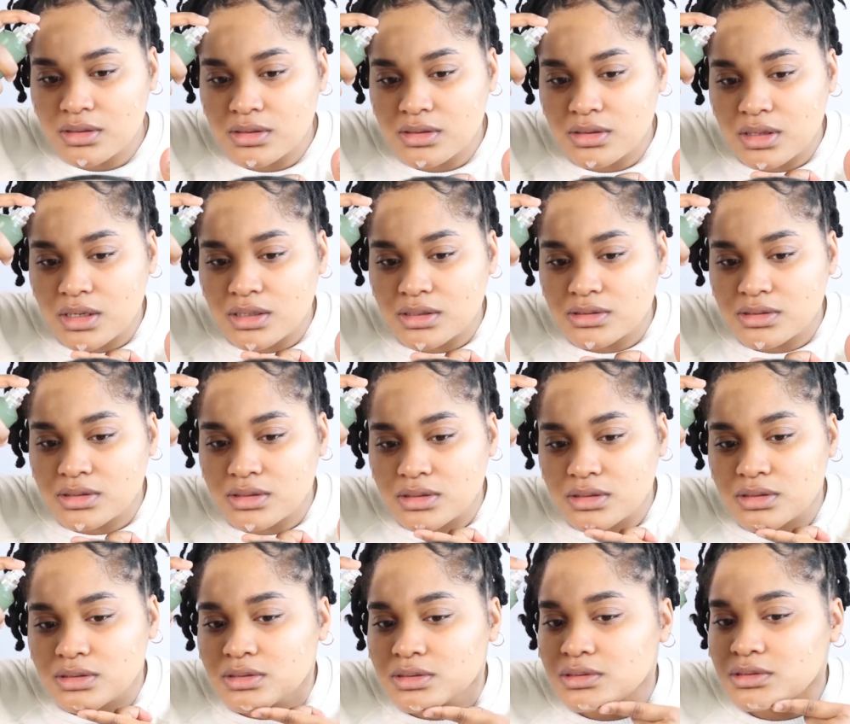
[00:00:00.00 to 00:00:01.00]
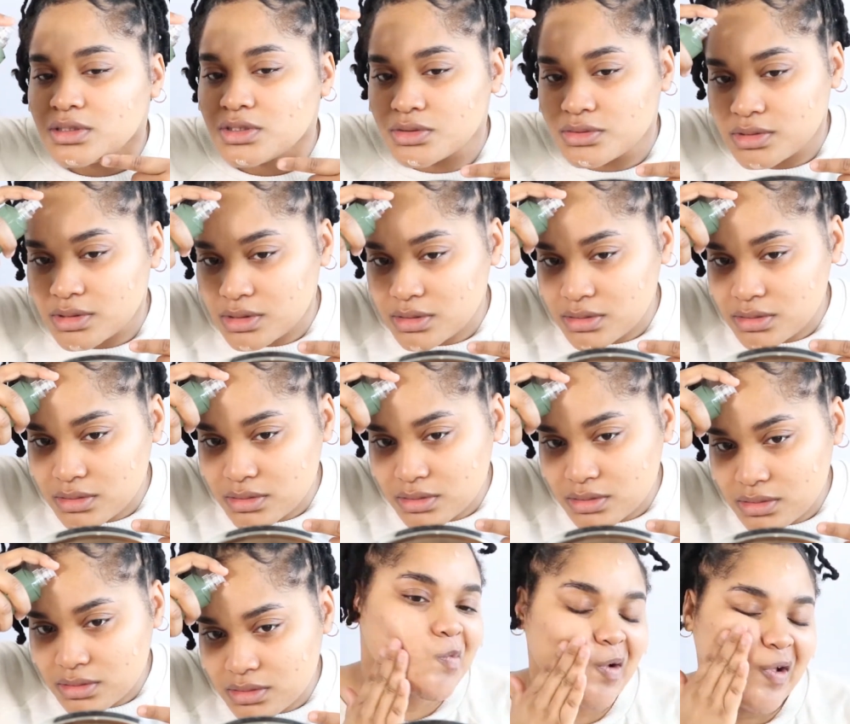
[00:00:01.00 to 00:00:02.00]
like to use it.
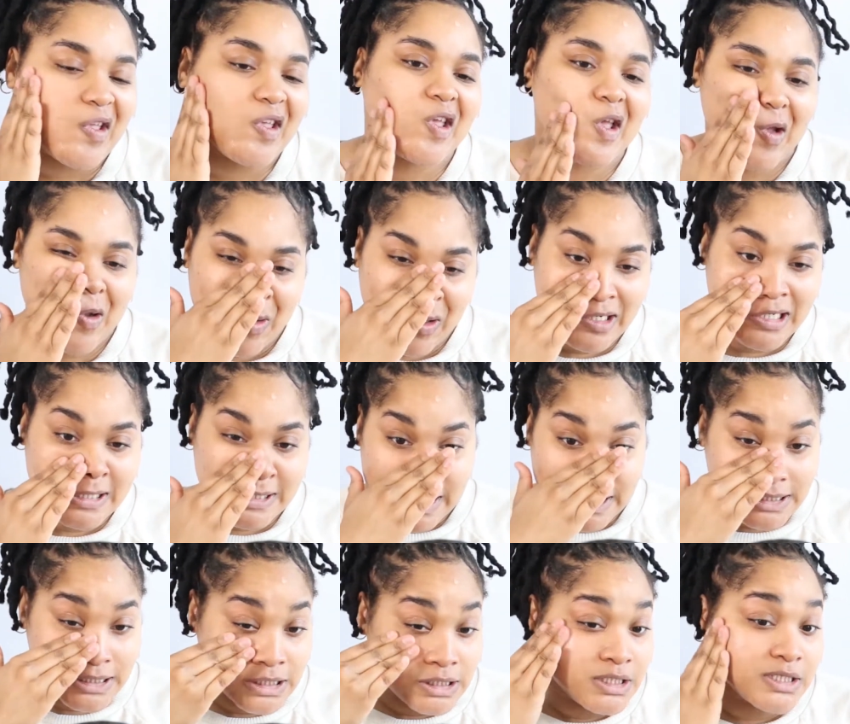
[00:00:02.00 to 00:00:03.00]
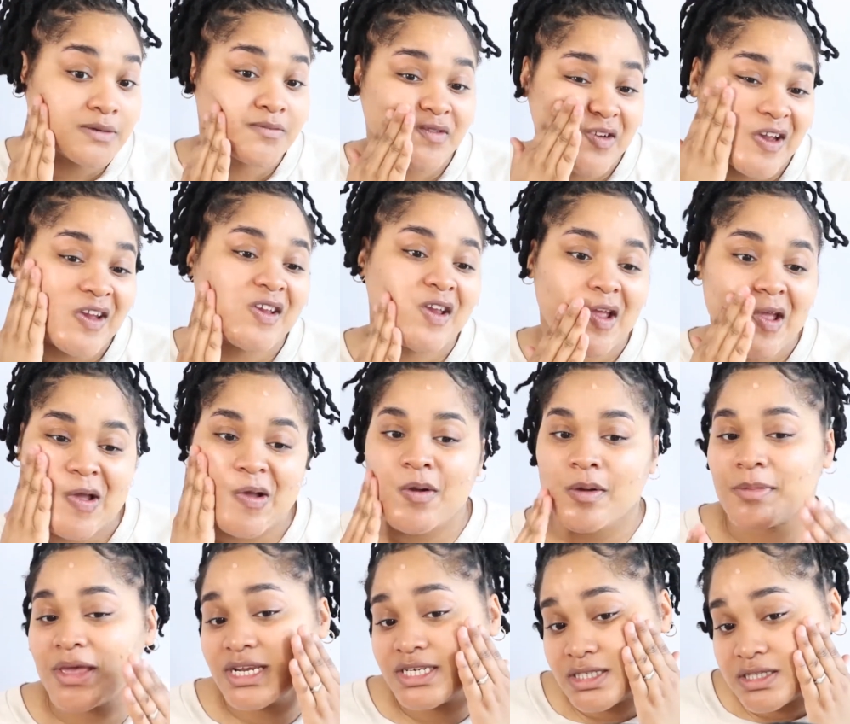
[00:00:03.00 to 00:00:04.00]
But yeah, Courtney's at the gym right now.
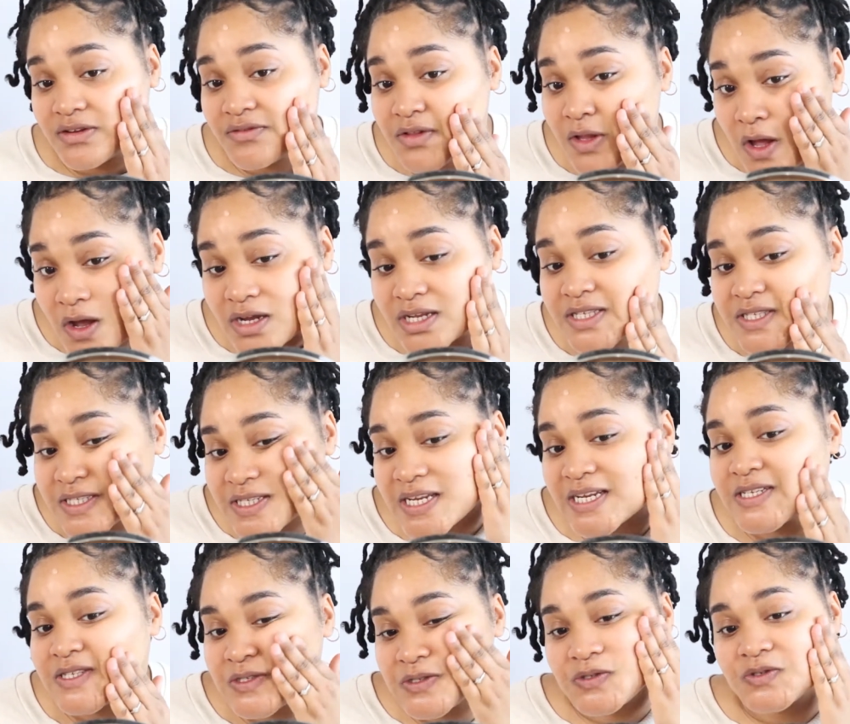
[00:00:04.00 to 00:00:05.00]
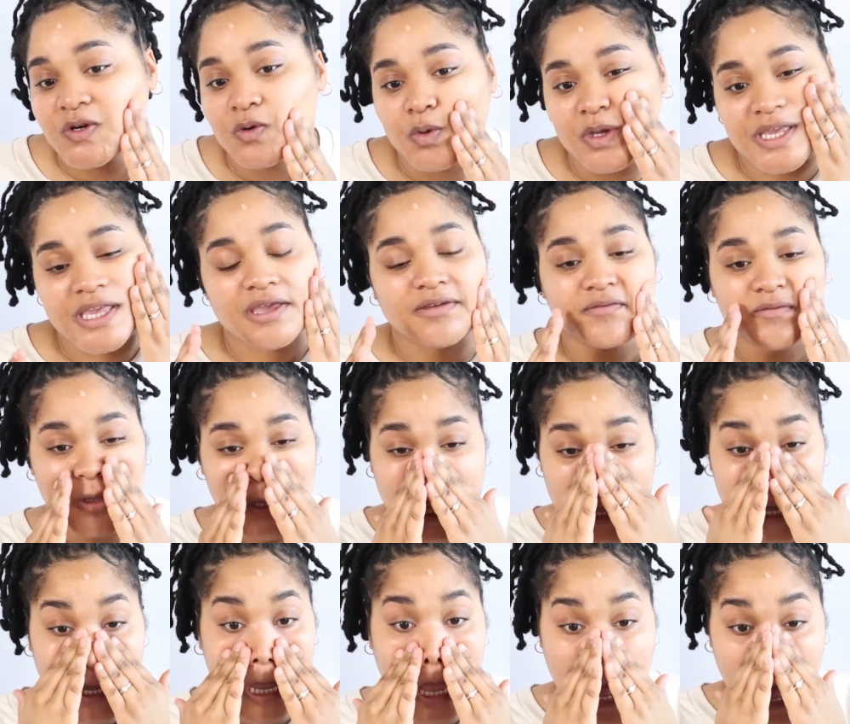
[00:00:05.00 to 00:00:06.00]
I'm actually vlogging today too, a weekend
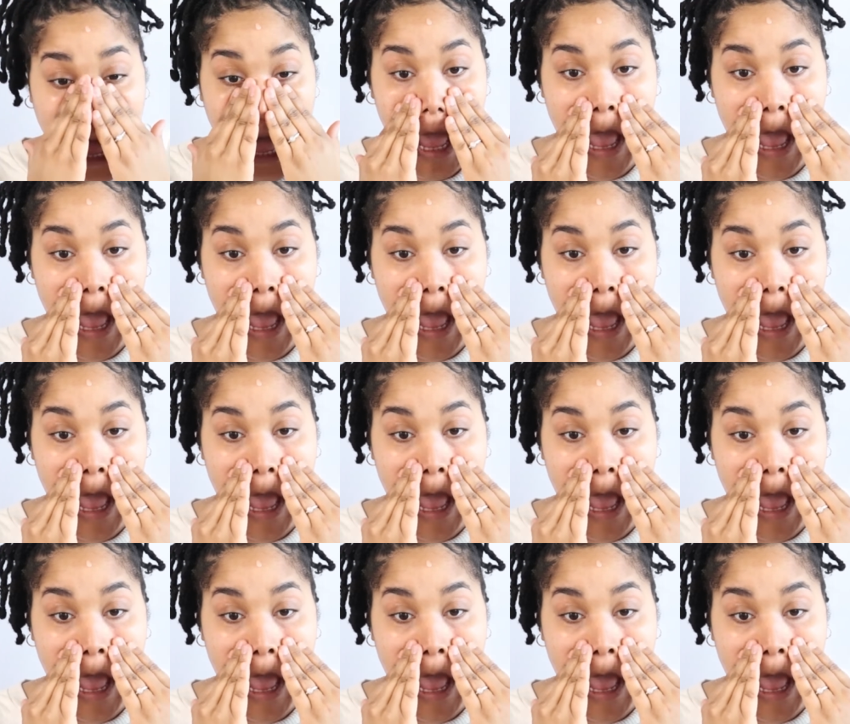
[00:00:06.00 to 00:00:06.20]
vlog.